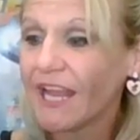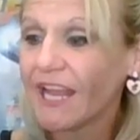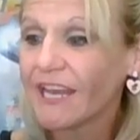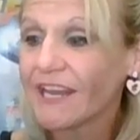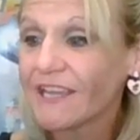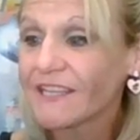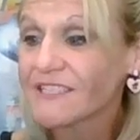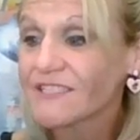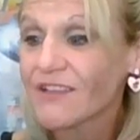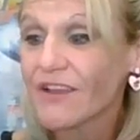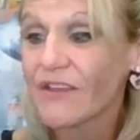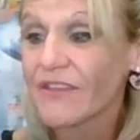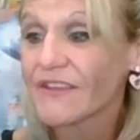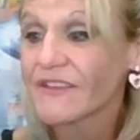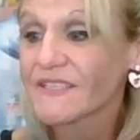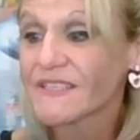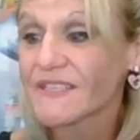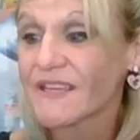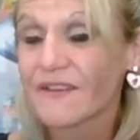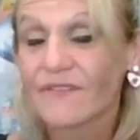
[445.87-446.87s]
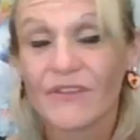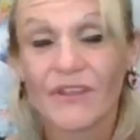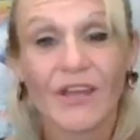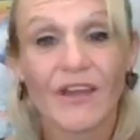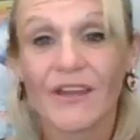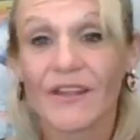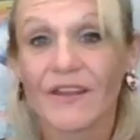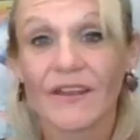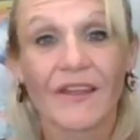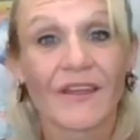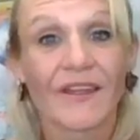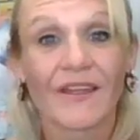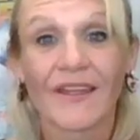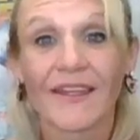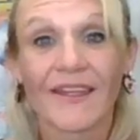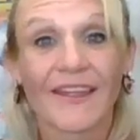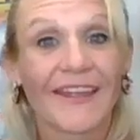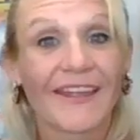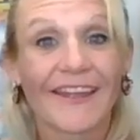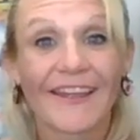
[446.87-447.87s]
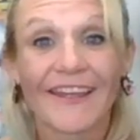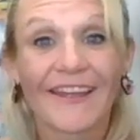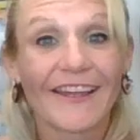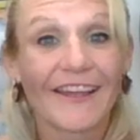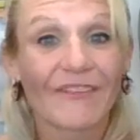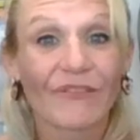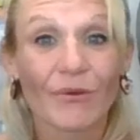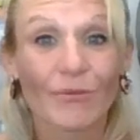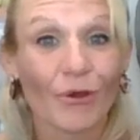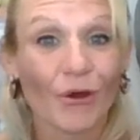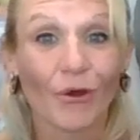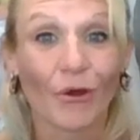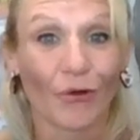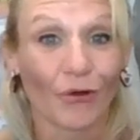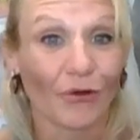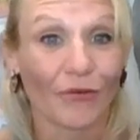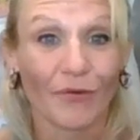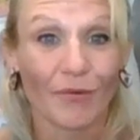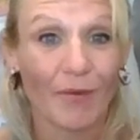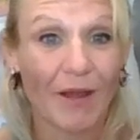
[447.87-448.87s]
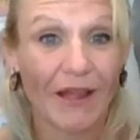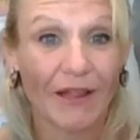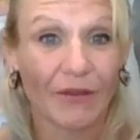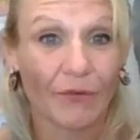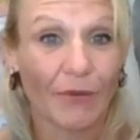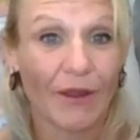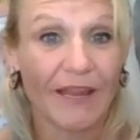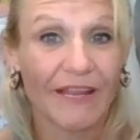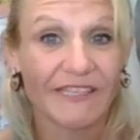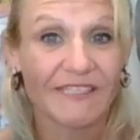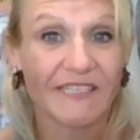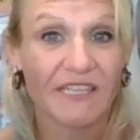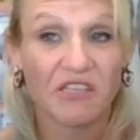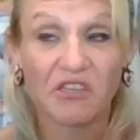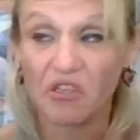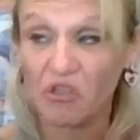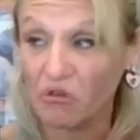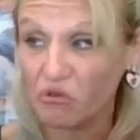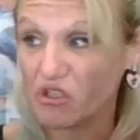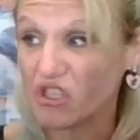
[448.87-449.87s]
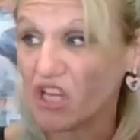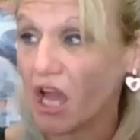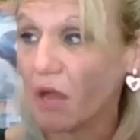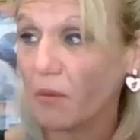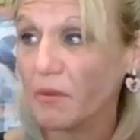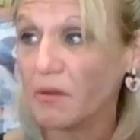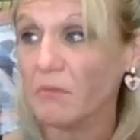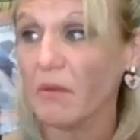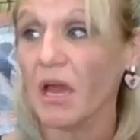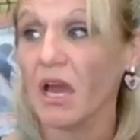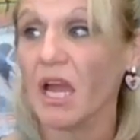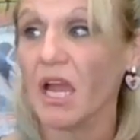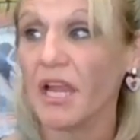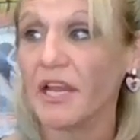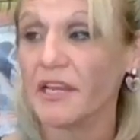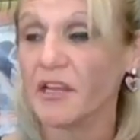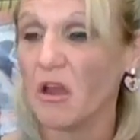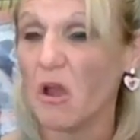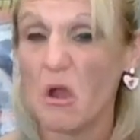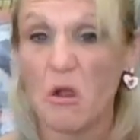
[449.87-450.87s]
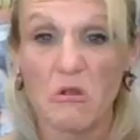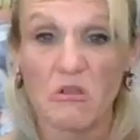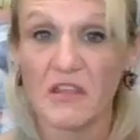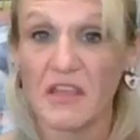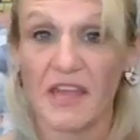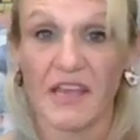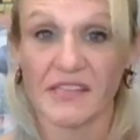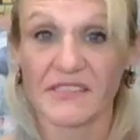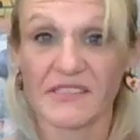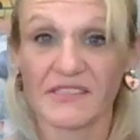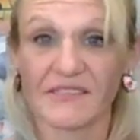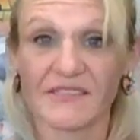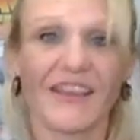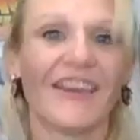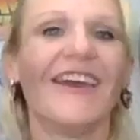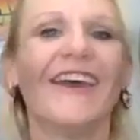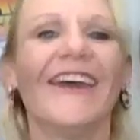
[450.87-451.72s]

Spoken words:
and I saw this son of a gun from a quarter of a mile away and said, "You shall be mine." Oh, yes.